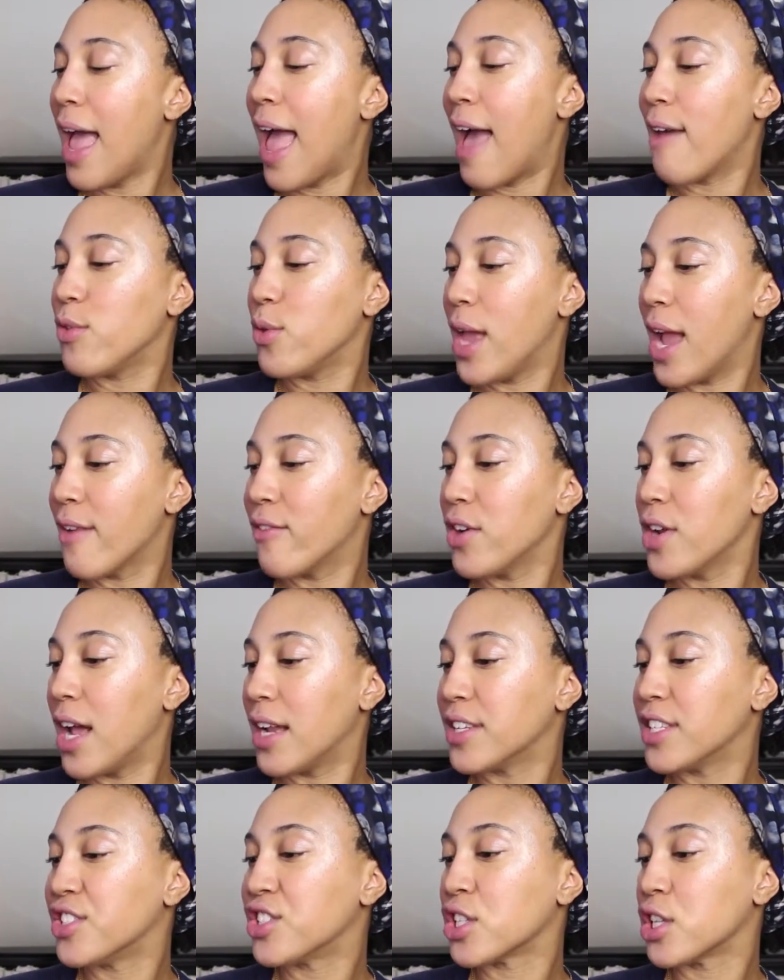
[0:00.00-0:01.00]
have you ever
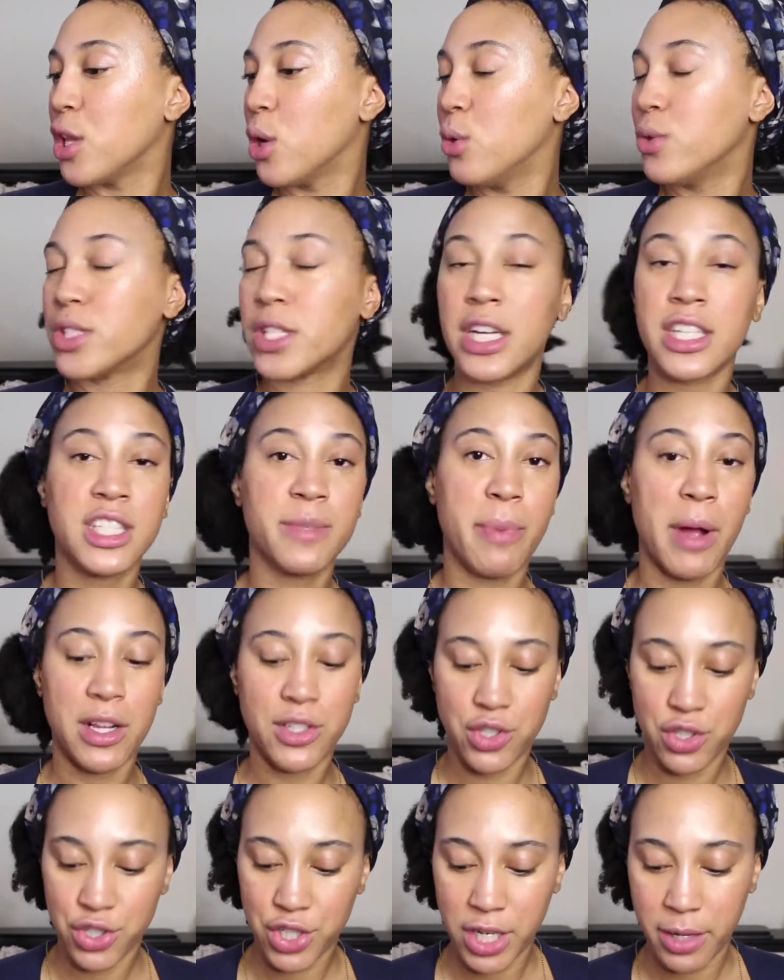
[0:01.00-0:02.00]
not disclosed a
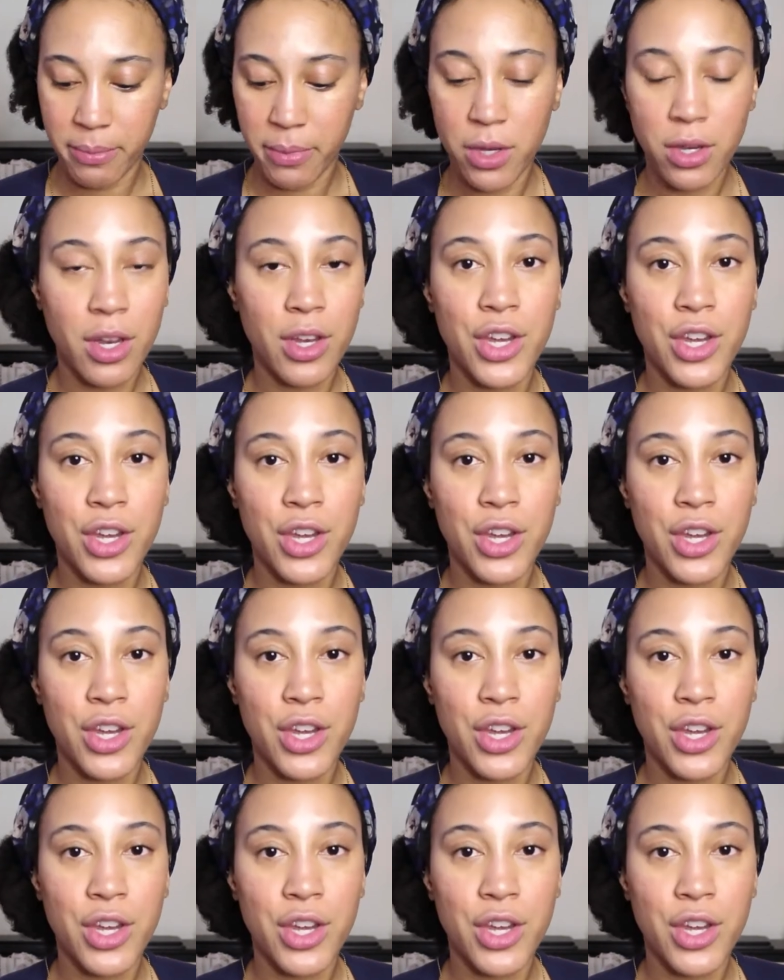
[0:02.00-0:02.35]
sponsorship?